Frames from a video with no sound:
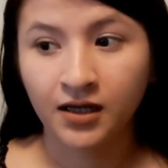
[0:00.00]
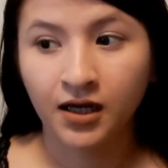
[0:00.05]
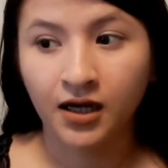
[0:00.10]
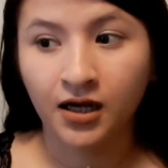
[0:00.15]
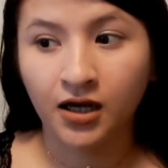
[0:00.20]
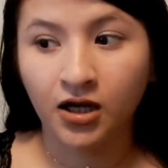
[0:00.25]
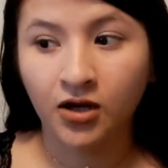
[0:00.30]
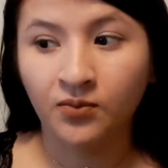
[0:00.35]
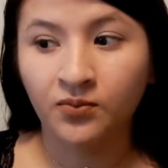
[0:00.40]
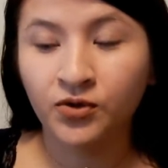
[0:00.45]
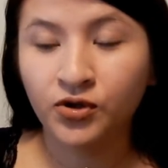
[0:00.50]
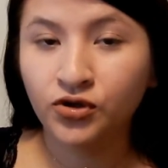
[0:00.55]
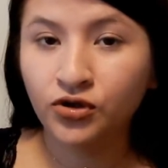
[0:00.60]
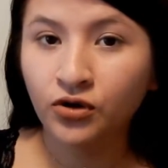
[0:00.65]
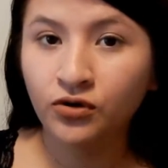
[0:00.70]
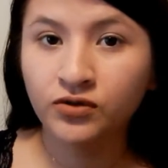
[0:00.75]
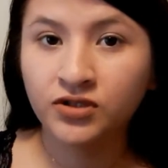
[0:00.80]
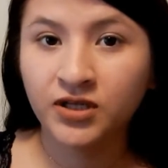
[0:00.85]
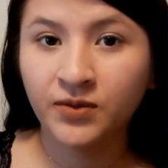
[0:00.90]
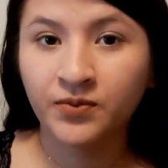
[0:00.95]
You
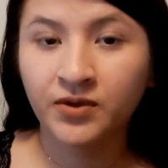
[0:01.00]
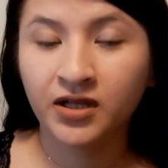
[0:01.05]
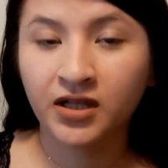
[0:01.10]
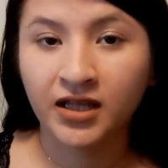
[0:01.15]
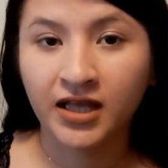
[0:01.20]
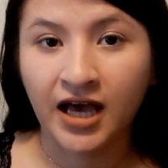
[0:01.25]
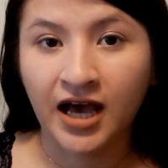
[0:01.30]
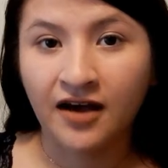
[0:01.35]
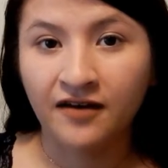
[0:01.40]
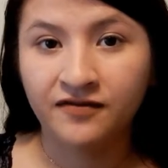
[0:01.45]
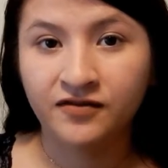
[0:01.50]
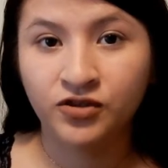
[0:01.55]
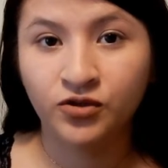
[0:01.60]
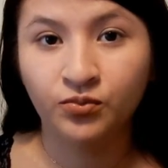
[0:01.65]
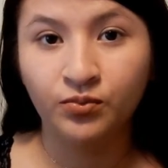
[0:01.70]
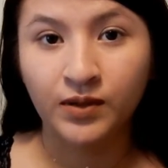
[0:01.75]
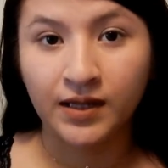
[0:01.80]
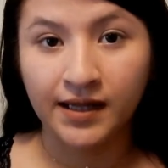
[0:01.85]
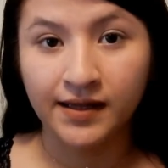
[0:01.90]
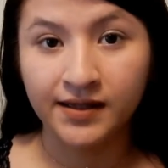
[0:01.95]
don't typically have
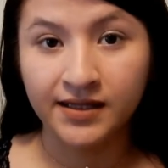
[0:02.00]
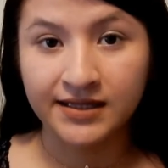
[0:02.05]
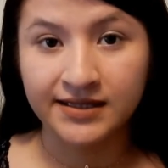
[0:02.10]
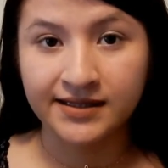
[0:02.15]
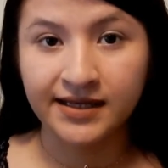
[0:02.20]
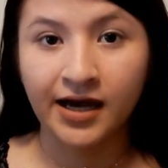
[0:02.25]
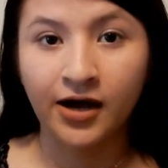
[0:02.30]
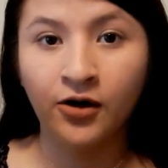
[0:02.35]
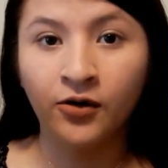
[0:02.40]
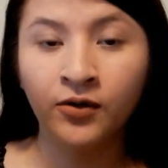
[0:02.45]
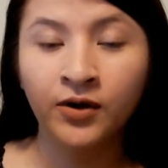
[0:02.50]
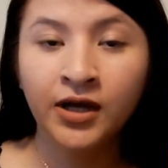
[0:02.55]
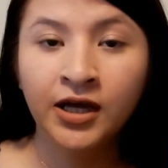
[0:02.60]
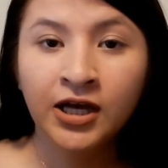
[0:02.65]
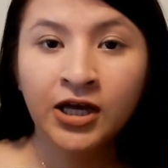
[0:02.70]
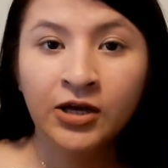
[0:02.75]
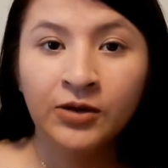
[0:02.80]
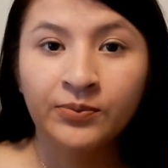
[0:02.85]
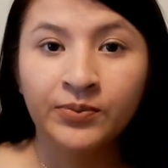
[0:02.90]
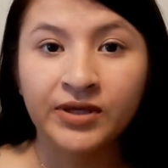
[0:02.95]
to blend these out
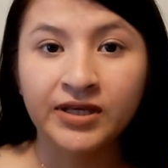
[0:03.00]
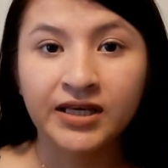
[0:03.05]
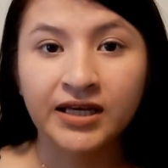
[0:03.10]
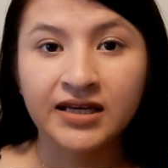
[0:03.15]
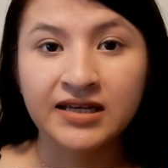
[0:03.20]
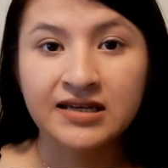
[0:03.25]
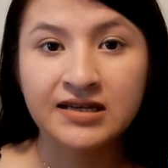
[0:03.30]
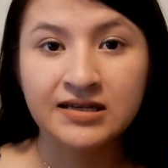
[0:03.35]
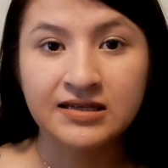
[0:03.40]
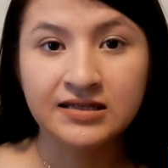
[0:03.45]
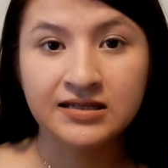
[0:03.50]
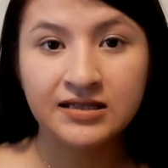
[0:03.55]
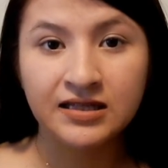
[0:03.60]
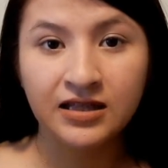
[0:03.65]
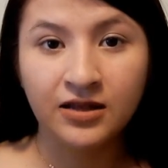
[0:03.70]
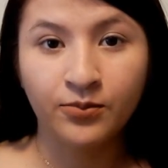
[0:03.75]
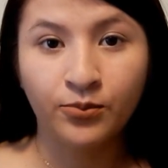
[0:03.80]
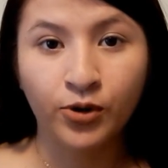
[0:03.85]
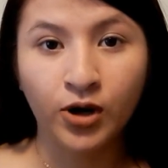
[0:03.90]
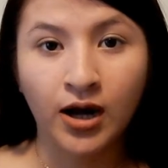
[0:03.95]

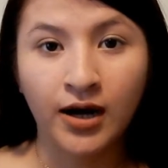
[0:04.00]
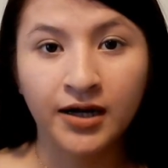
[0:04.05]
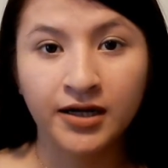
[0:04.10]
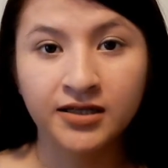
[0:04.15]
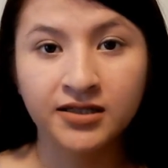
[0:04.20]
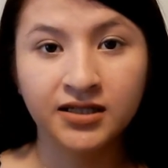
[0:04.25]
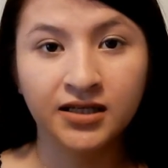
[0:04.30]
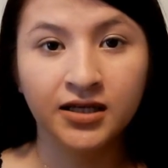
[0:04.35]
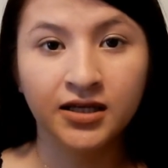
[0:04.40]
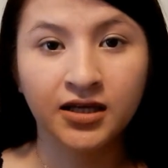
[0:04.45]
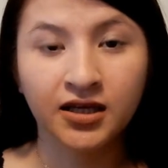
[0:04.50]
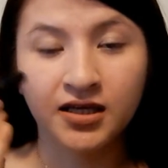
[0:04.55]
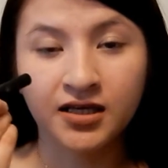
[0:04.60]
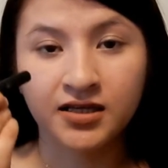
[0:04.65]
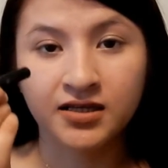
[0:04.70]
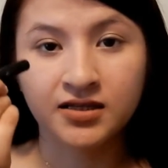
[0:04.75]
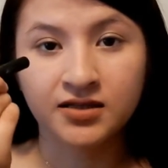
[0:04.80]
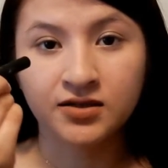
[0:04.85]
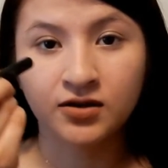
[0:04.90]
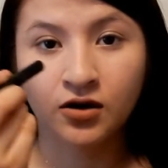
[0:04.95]
because the product
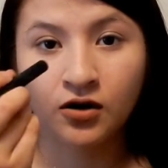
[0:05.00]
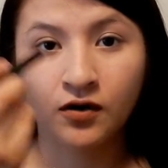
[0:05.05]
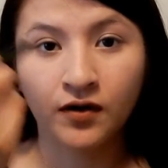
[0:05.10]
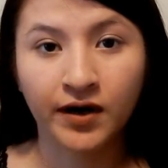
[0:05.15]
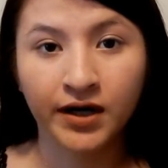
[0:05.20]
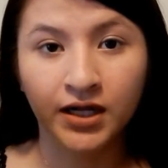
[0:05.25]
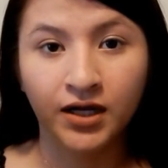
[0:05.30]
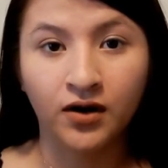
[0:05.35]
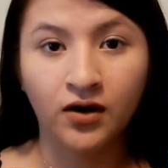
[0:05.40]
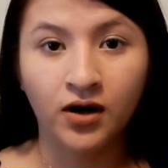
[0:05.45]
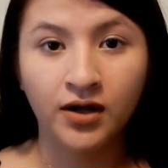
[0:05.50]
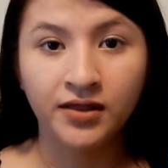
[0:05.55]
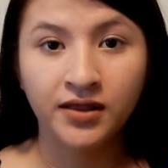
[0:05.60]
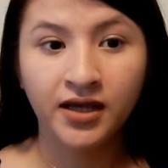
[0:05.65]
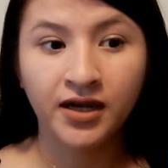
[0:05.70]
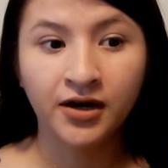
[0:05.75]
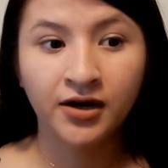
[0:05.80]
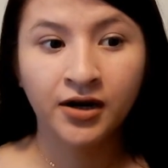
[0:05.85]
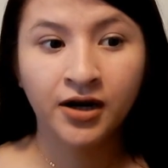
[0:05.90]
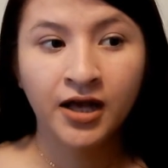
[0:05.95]
is already on
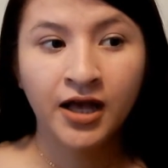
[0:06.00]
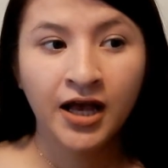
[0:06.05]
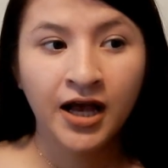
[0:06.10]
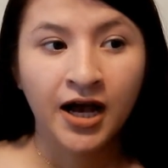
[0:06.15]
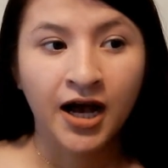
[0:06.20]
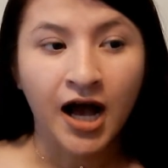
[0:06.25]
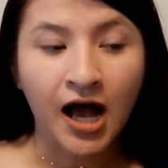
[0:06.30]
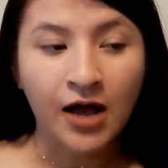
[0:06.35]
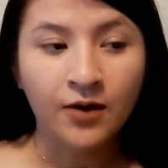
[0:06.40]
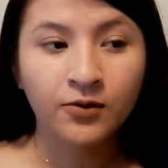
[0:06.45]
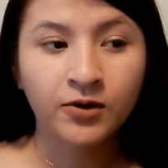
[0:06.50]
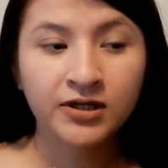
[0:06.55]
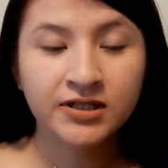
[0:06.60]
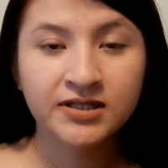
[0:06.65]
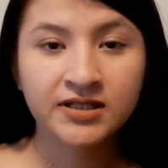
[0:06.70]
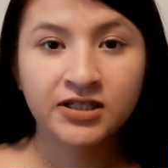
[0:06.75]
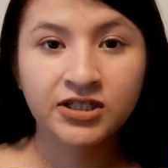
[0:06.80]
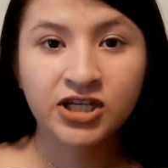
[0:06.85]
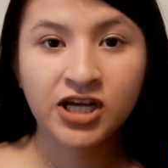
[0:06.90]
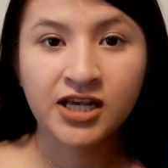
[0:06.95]
there. I would
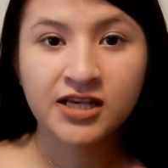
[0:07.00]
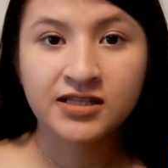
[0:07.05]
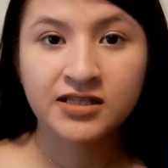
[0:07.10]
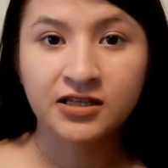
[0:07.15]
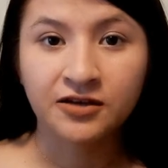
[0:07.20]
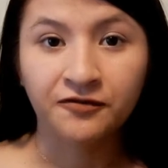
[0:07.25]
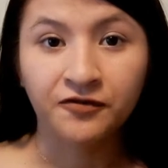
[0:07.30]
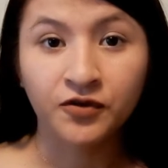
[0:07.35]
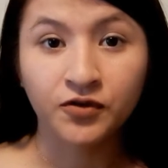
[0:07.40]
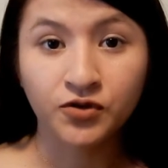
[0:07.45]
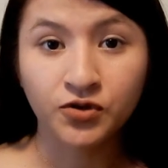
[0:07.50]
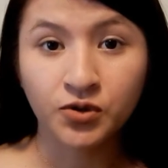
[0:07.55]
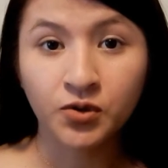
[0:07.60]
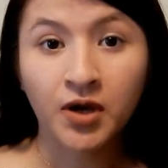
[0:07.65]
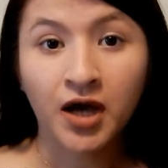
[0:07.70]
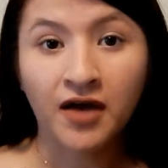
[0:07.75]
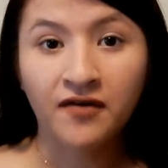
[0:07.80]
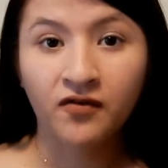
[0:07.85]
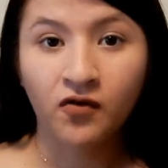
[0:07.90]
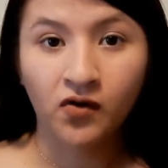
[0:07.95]
suggest if you
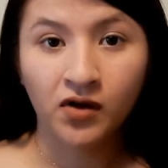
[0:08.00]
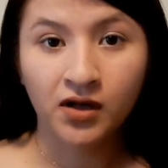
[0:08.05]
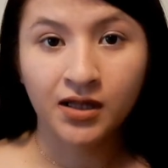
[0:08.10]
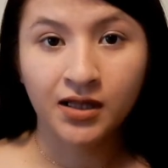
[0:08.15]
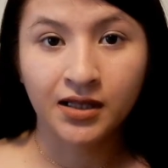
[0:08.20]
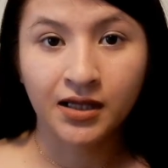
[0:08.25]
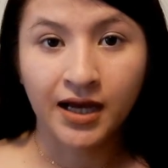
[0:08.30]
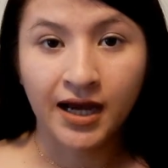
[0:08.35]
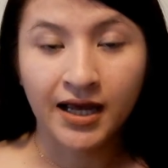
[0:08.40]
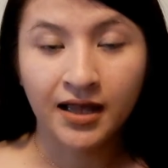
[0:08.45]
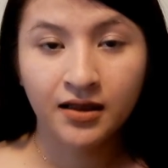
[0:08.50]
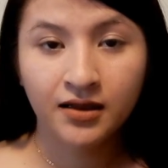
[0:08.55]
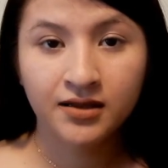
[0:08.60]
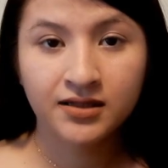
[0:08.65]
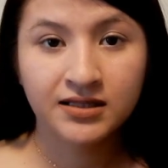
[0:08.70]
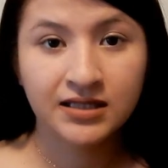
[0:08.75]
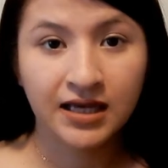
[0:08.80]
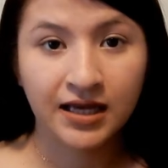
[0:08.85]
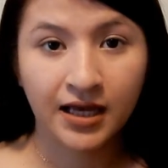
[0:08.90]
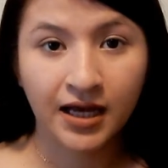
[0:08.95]
do have oily
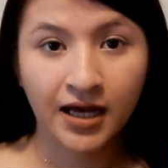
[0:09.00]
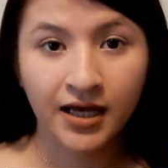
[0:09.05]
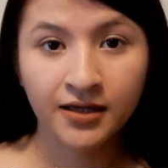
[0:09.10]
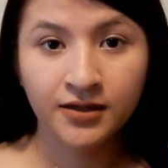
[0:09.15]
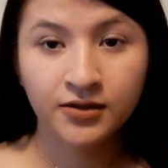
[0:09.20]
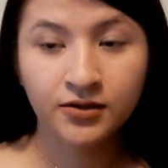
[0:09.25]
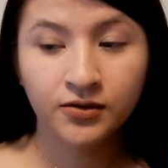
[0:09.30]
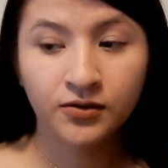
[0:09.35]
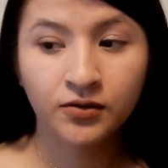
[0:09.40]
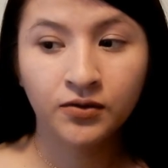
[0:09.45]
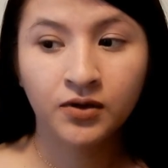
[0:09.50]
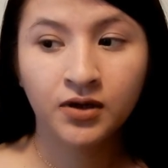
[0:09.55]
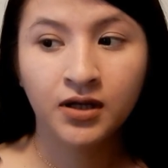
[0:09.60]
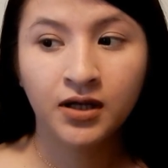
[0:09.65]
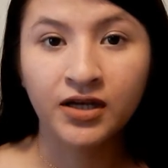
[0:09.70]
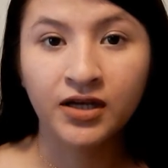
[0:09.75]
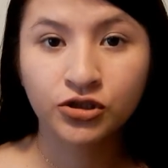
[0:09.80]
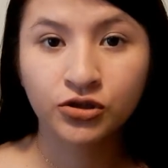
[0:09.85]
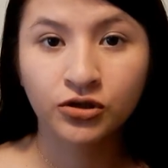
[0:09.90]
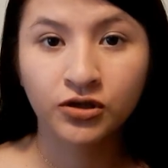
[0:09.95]
eyelids like I do,
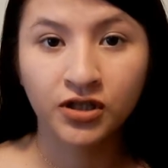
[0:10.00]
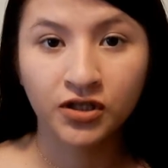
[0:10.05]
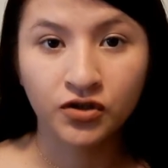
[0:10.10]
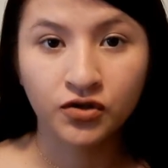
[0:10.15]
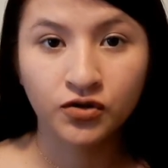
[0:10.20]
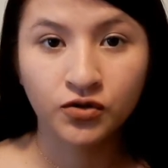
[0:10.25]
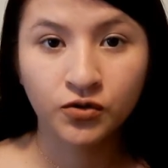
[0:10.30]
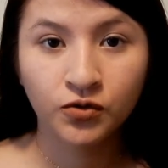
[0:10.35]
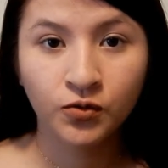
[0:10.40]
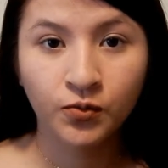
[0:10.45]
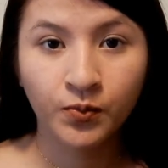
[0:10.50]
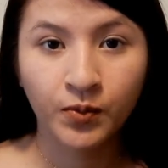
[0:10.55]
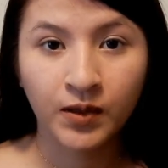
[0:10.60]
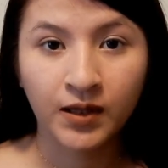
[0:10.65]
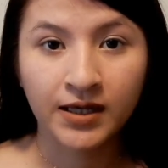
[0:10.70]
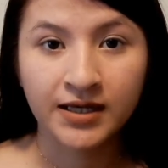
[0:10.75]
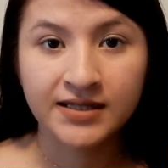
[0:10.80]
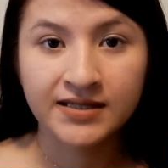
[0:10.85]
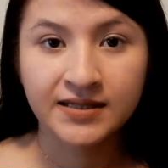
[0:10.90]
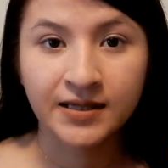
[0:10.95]
make sure that you do
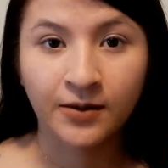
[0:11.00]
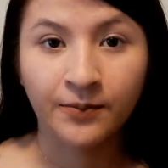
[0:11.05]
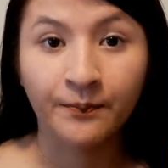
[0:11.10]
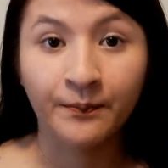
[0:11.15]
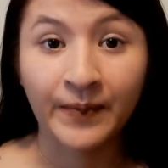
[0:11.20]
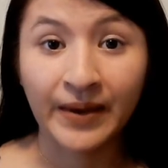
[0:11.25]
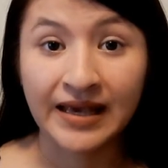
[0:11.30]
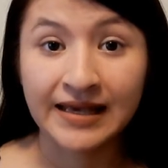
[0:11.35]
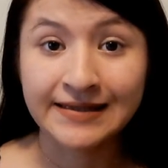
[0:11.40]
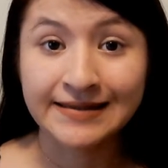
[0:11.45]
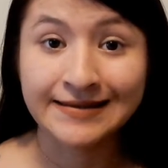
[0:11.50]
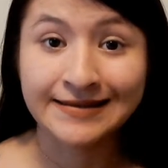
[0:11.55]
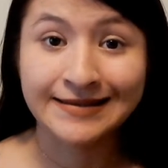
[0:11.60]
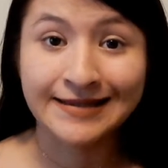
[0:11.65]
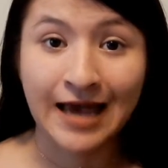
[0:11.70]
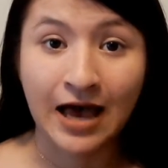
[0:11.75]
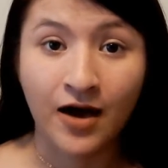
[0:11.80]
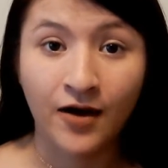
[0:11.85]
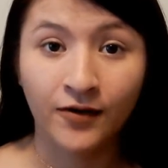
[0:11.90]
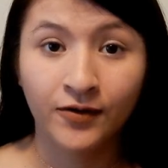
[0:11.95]
place a base
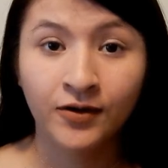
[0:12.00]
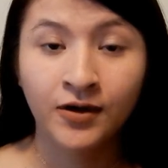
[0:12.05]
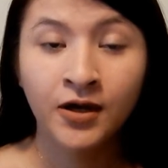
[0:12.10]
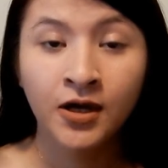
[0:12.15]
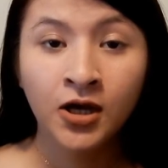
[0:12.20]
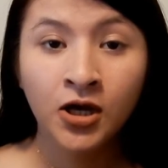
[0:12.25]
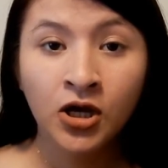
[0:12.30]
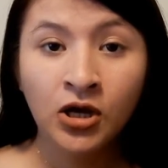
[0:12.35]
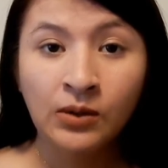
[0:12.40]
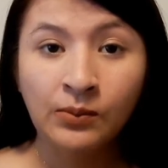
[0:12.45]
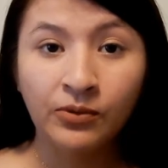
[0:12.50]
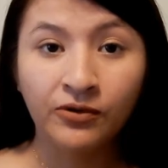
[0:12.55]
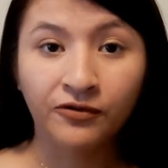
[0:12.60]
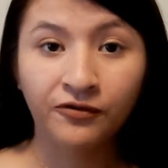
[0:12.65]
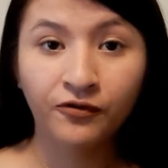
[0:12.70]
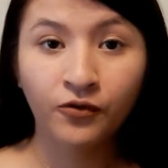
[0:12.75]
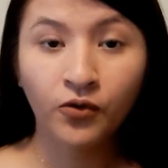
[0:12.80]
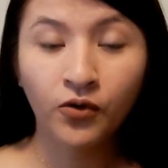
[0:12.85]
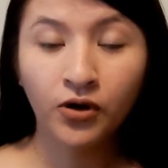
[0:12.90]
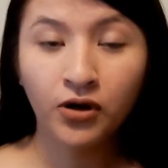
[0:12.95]
down
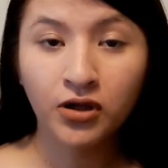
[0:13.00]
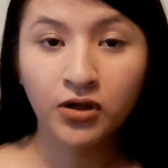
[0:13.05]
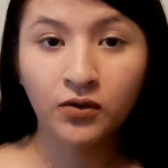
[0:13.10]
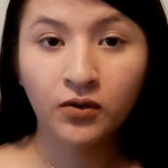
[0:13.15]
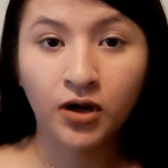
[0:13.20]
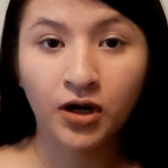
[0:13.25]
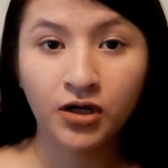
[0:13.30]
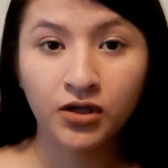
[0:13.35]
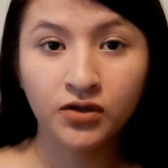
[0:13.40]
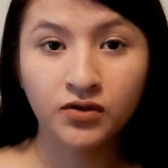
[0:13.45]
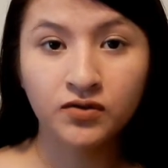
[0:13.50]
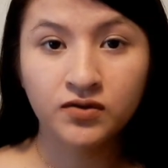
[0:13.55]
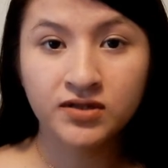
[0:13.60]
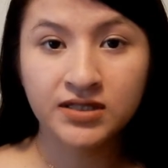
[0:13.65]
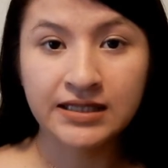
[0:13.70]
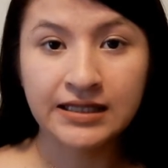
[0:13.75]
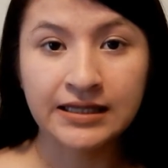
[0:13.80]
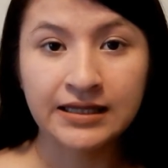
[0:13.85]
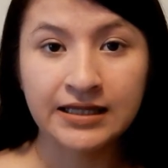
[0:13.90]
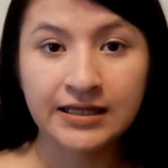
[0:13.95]
before you are
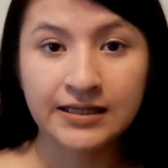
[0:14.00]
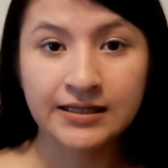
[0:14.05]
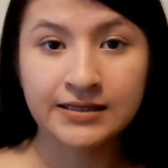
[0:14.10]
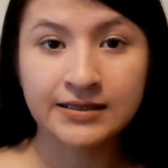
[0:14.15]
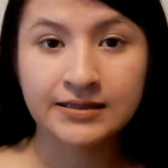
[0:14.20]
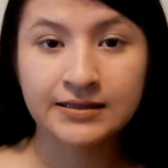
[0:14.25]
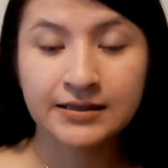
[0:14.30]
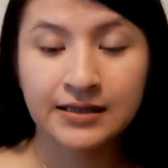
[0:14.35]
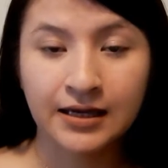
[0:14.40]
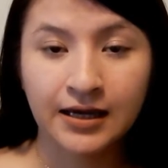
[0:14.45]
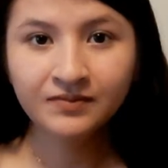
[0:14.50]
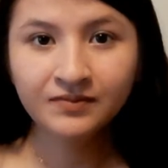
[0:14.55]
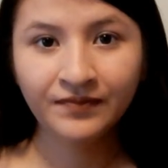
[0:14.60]
using this.